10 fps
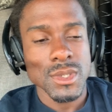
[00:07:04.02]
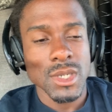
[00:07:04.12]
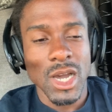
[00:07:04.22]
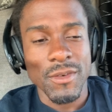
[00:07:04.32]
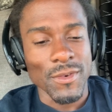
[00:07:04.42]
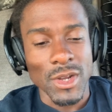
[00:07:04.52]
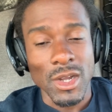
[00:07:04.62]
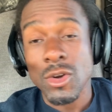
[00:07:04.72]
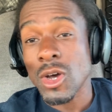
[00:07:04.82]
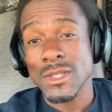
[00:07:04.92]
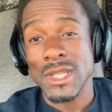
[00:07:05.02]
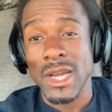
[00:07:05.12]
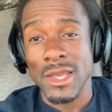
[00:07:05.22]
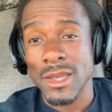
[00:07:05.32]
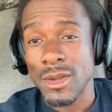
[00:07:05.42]
I forgot, cross
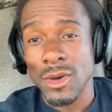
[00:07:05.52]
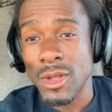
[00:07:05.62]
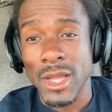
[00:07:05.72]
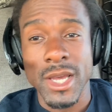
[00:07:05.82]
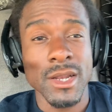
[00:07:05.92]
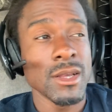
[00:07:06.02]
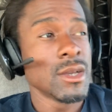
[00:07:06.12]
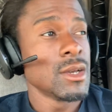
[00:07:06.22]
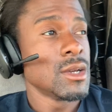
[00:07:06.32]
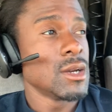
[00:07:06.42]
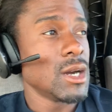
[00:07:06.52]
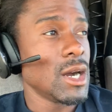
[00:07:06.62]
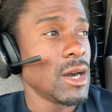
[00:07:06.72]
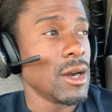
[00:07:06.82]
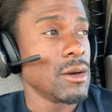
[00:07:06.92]
docking and all that.
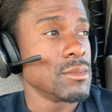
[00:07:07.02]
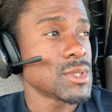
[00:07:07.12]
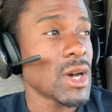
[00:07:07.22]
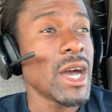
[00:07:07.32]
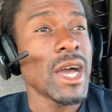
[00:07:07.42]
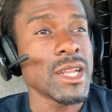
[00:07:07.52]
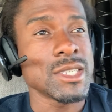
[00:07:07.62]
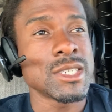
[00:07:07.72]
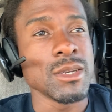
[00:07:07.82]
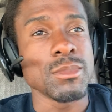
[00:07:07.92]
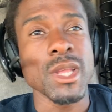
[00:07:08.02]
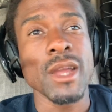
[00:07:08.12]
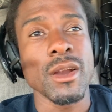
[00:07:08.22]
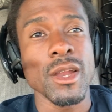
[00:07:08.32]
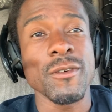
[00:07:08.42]
So I had it shipped
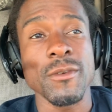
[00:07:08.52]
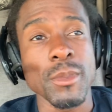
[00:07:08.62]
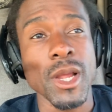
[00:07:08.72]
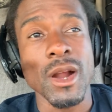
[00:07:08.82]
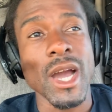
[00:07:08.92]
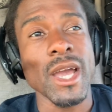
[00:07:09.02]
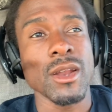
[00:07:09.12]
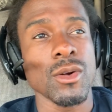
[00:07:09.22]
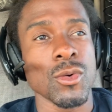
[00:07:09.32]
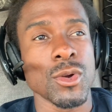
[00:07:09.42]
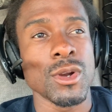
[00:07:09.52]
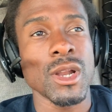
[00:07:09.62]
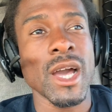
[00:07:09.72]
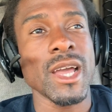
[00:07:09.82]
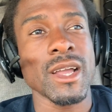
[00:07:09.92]
there, and then from there I
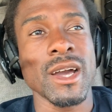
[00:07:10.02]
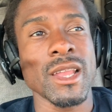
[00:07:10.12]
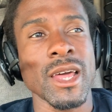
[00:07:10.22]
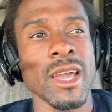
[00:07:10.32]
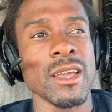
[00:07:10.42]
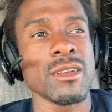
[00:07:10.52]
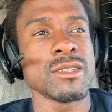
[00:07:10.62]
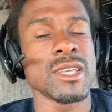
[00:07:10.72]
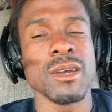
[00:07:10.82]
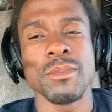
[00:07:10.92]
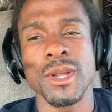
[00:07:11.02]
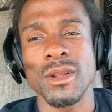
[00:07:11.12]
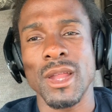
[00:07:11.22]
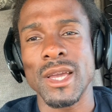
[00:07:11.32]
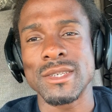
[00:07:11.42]
had got like damn
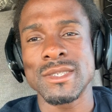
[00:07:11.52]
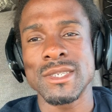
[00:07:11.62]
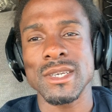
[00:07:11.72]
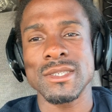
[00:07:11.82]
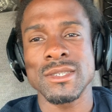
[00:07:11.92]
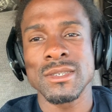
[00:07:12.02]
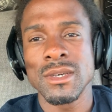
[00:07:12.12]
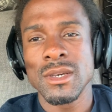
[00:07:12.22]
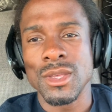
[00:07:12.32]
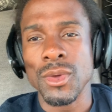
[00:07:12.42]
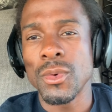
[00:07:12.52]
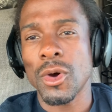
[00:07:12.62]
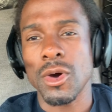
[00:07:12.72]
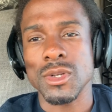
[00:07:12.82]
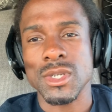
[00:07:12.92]
near like 6
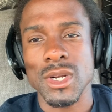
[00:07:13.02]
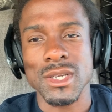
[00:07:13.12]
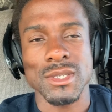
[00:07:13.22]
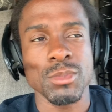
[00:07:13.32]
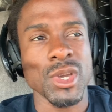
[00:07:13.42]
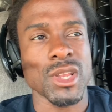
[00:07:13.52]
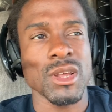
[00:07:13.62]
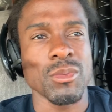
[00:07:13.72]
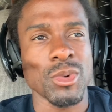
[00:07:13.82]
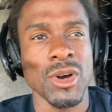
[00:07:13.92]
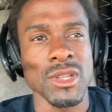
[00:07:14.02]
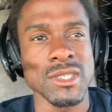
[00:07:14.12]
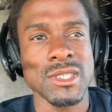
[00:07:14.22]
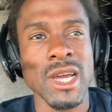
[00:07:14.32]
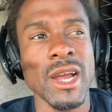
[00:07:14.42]
U-Haul trucks and picked up all
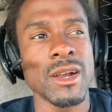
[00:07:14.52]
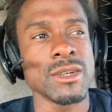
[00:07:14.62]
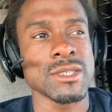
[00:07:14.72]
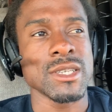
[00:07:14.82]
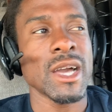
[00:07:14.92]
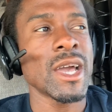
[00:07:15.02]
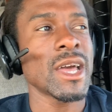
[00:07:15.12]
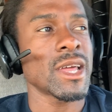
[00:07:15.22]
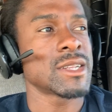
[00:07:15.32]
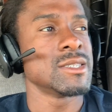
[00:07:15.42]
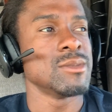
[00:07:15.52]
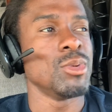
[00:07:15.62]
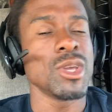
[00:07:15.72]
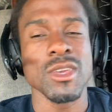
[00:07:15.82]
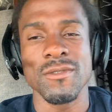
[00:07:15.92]
these tires, because I had like this
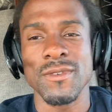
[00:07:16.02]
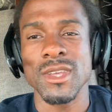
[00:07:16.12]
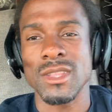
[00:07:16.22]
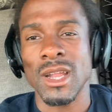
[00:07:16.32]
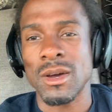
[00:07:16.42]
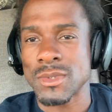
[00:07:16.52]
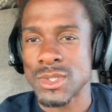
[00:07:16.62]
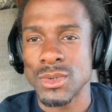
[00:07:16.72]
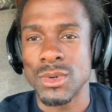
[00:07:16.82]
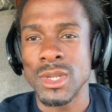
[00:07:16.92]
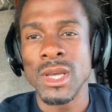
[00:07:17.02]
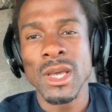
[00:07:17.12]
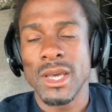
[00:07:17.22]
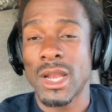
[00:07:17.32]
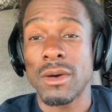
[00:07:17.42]
big event that I was doing
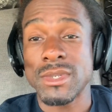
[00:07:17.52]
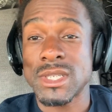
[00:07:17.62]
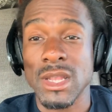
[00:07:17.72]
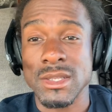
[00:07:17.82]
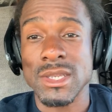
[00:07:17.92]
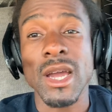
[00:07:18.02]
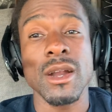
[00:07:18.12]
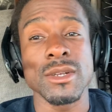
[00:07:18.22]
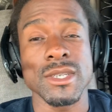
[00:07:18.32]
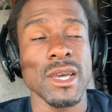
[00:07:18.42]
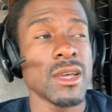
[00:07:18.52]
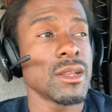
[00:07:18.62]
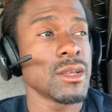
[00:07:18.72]
and I was selling tires at.